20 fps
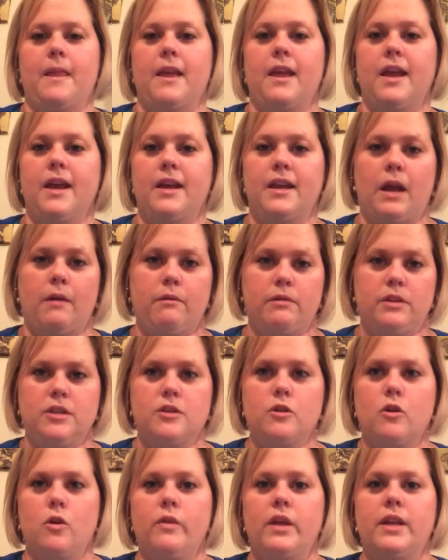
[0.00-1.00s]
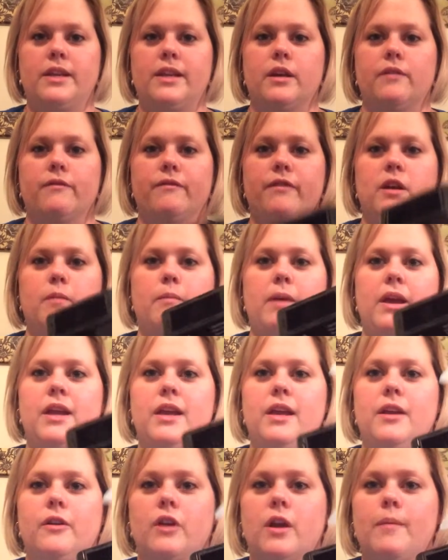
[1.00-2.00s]
And I would just hold that down in front of my
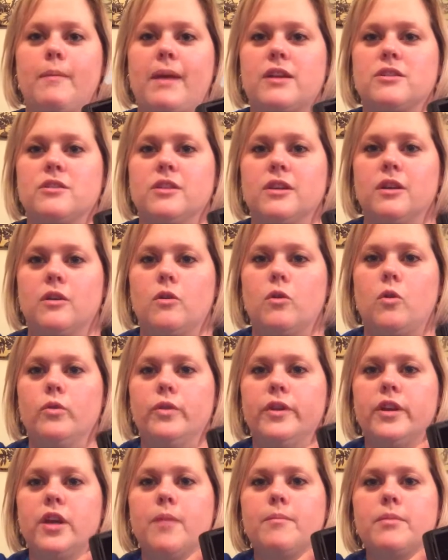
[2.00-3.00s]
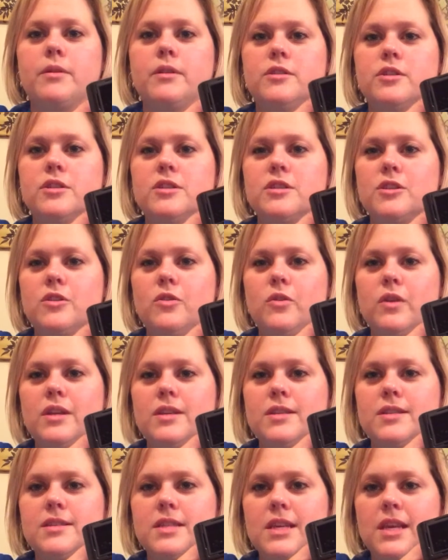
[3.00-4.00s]
heater. I'm actually going to hold it up just so you
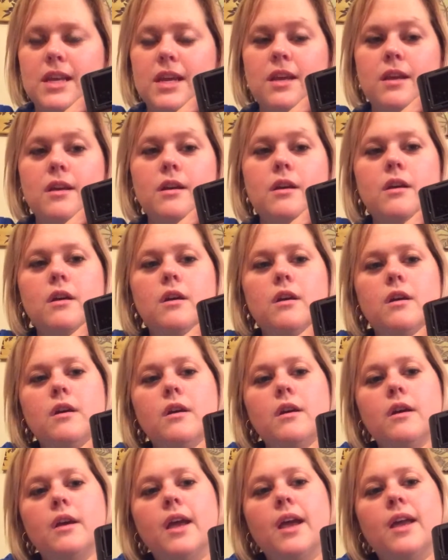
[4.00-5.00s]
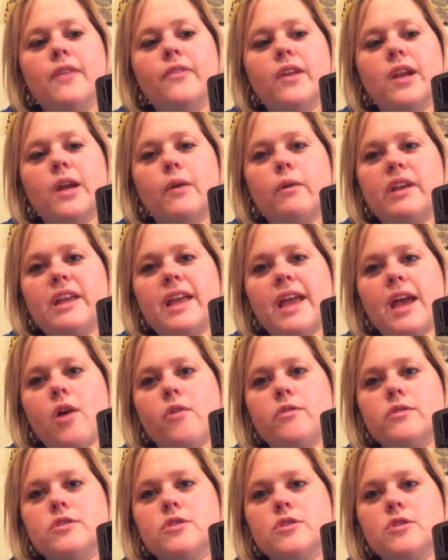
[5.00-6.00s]
can see. And then I would
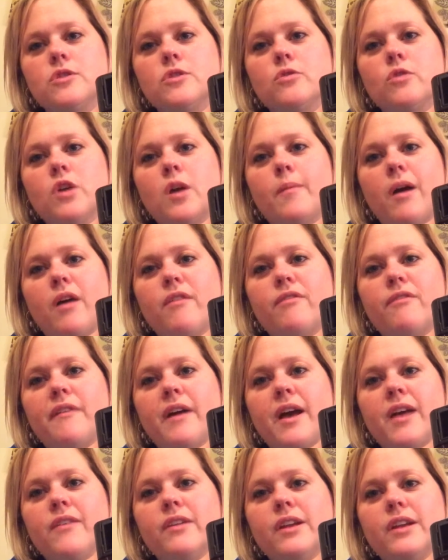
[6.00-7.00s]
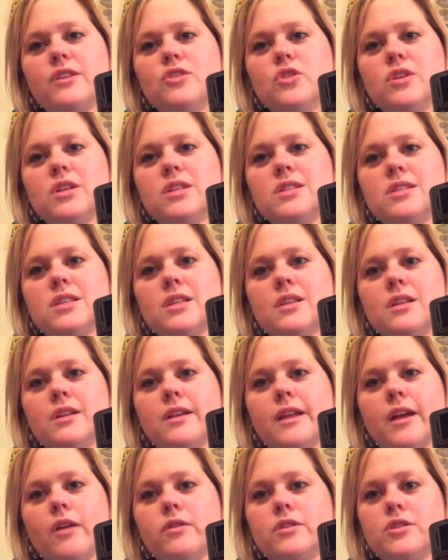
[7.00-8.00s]
count to about 5, and as you can see, the
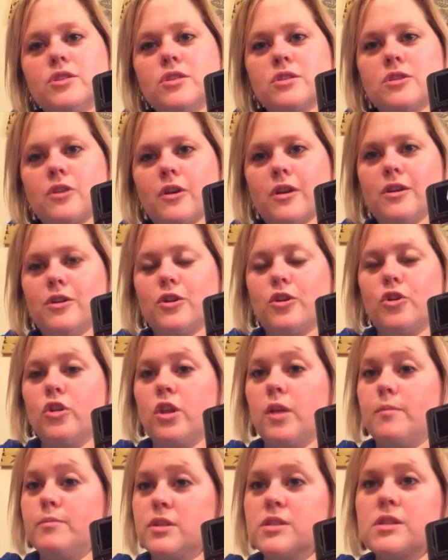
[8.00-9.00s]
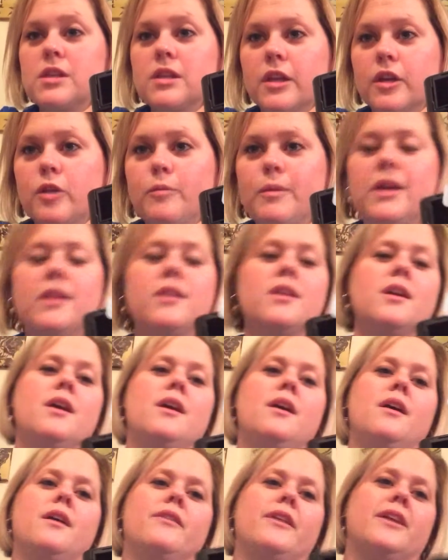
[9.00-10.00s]
nail is just starting to curl up just a little bit.
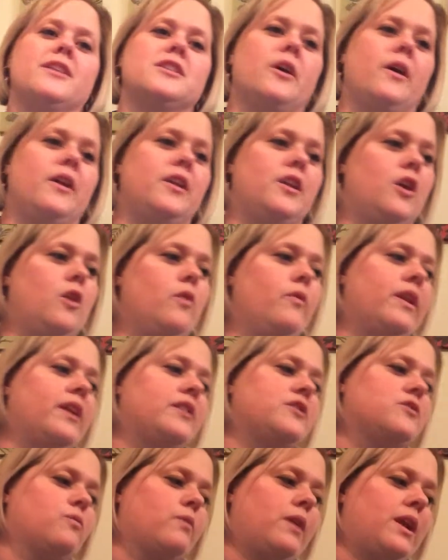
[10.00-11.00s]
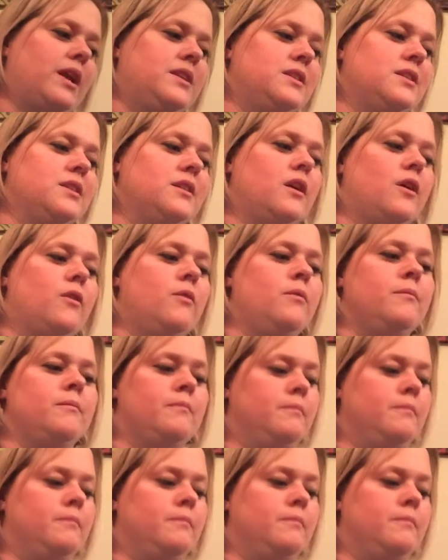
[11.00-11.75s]
That's how I know that it's ready to go.